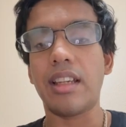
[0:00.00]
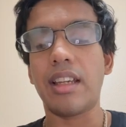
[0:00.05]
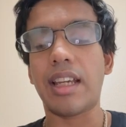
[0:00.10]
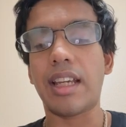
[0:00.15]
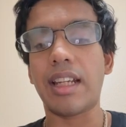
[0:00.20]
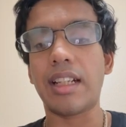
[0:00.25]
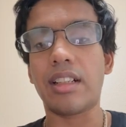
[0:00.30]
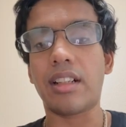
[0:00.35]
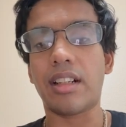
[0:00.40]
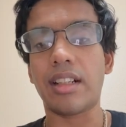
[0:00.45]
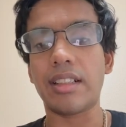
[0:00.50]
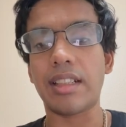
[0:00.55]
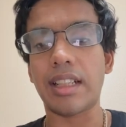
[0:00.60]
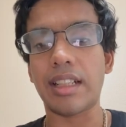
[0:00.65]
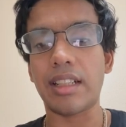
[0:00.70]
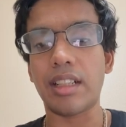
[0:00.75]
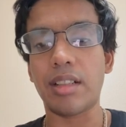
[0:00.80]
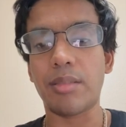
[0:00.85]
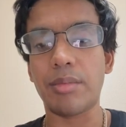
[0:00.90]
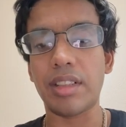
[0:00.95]
And
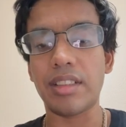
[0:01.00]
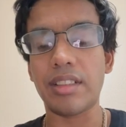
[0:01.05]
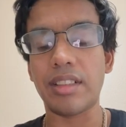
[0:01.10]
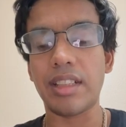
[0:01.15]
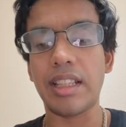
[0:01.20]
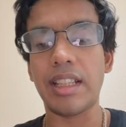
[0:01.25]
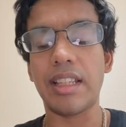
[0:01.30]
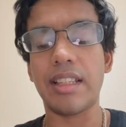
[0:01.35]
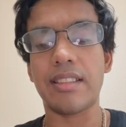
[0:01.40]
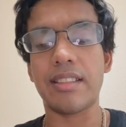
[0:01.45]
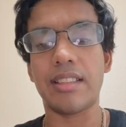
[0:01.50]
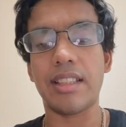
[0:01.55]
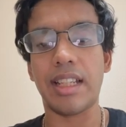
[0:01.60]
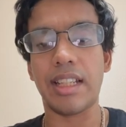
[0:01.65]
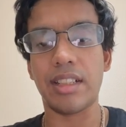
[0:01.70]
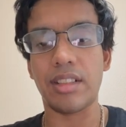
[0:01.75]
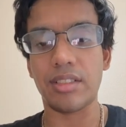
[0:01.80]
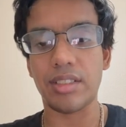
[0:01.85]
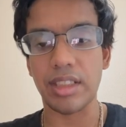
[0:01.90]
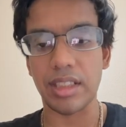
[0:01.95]
contact number three is the
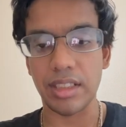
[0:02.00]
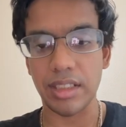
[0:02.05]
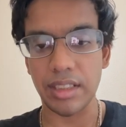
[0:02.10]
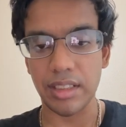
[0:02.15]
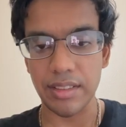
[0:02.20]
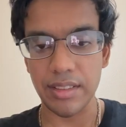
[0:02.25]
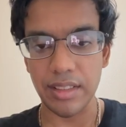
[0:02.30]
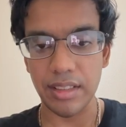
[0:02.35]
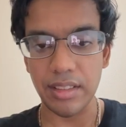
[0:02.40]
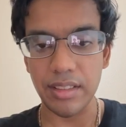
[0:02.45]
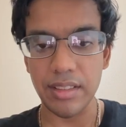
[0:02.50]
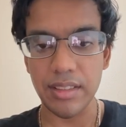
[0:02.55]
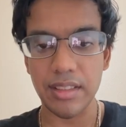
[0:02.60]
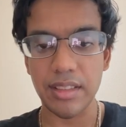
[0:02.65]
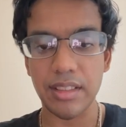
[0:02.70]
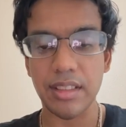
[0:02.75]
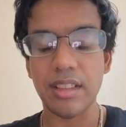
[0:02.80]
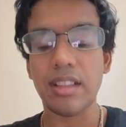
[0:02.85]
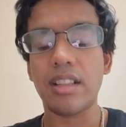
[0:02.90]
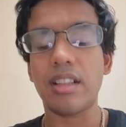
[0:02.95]
endothelial cells.
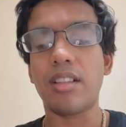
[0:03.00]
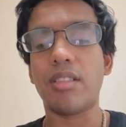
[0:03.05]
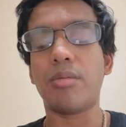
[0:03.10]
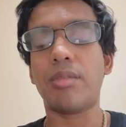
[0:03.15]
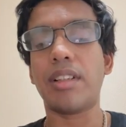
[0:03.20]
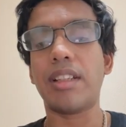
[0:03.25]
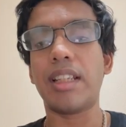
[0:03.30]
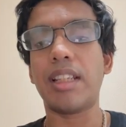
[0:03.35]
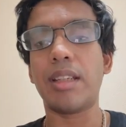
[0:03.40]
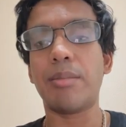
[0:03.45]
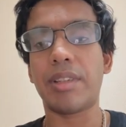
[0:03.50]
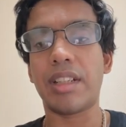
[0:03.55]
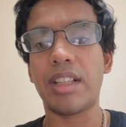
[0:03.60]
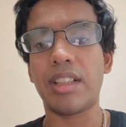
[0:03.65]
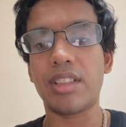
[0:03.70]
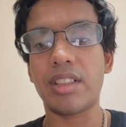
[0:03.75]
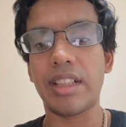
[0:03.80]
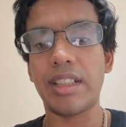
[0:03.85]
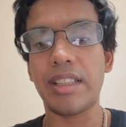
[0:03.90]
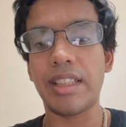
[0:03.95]
When they
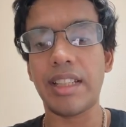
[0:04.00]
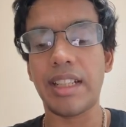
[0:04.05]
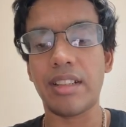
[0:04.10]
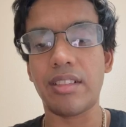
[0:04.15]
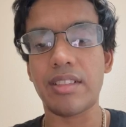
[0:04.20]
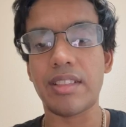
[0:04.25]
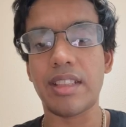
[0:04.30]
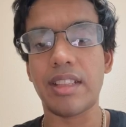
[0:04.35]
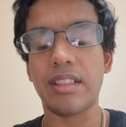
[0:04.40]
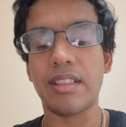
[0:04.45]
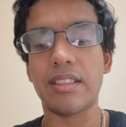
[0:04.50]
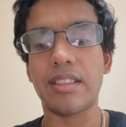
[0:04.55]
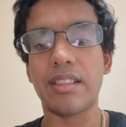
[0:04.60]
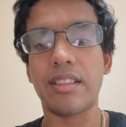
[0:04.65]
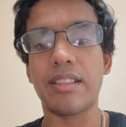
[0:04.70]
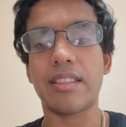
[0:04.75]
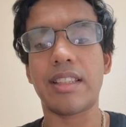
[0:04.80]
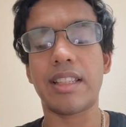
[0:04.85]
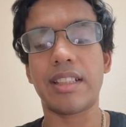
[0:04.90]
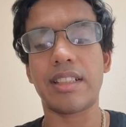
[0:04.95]
penetrate the endothelial
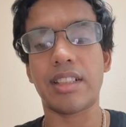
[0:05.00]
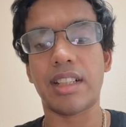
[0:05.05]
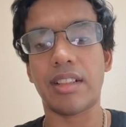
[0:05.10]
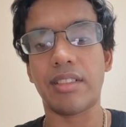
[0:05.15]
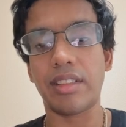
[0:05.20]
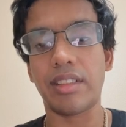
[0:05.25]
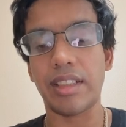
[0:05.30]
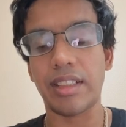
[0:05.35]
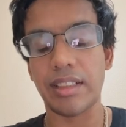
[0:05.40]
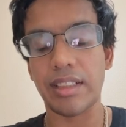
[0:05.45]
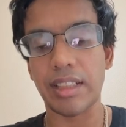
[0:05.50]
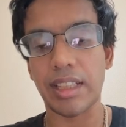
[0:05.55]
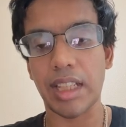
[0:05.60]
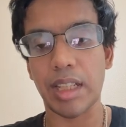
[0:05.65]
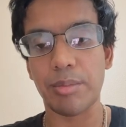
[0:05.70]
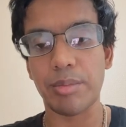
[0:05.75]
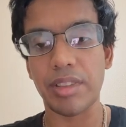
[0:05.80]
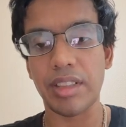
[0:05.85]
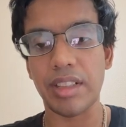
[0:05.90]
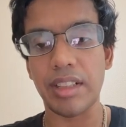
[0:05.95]
cells, they travel into the
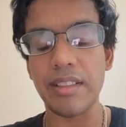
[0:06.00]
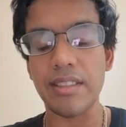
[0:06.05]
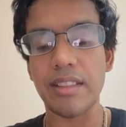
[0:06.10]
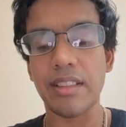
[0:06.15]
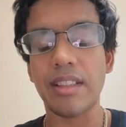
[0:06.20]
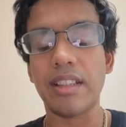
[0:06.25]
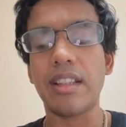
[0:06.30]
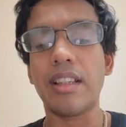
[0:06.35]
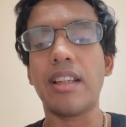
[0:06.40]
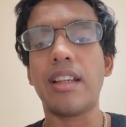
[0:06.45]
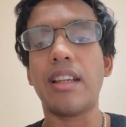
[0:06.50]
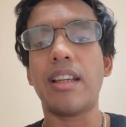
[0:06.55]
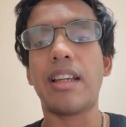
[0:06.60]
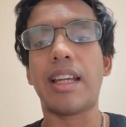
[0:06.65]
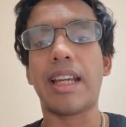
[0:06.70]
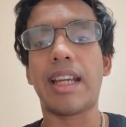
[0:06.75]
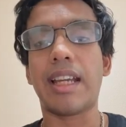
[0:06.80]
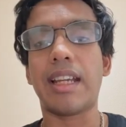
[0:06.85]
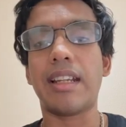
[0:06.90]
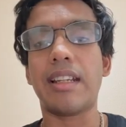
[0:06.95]
capillaries
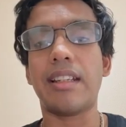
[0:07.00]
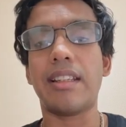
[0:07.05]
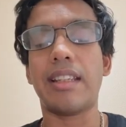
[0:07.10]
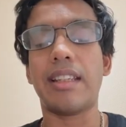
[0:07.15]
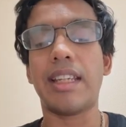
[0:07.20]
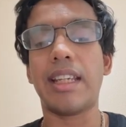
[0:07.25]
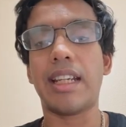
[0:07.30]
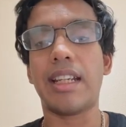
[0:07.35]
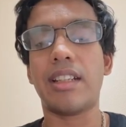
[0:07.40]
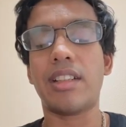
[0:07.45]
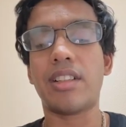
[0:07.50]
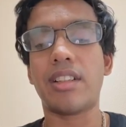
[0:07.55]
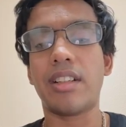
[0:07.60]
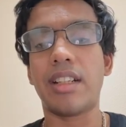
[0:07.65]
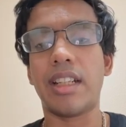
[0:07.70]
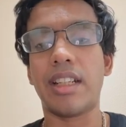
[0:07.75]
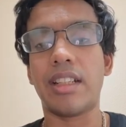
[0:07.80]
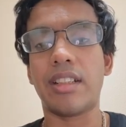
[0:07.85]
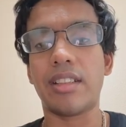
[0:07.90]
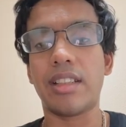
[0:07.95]
and they enter
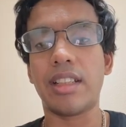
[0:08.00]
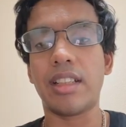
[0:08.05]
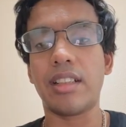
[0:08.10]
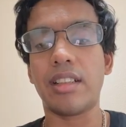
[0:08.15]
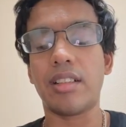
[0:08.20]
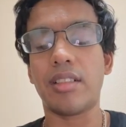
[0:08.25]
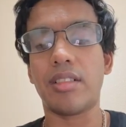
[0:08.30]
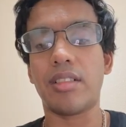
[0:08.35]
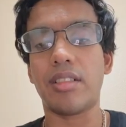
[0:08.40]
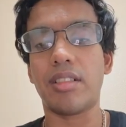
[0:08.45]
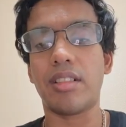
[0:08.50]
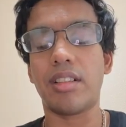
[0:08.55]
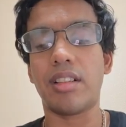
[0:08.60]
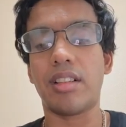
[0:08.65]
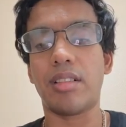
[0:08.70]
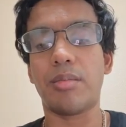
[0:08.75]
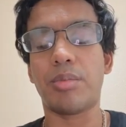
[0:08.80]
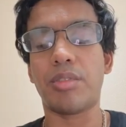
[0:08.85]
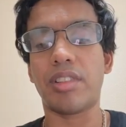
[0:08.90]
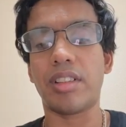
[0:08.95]
into the
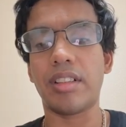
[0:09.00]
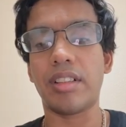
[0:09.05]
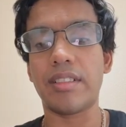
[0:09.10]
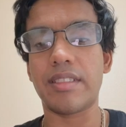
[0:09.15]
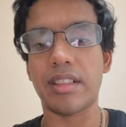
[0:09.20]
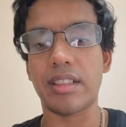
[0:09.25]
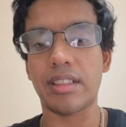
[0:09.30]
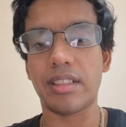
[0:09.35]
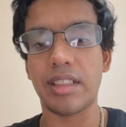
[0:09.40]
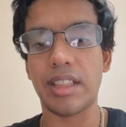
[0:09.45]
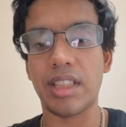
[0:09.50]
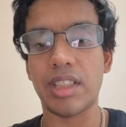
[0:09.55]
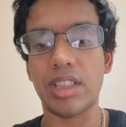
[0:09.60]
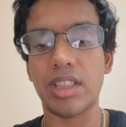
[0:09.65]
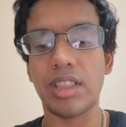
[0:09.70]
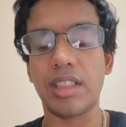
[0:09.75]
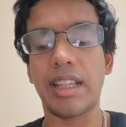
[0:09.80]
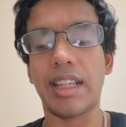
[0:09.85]
portal circulation.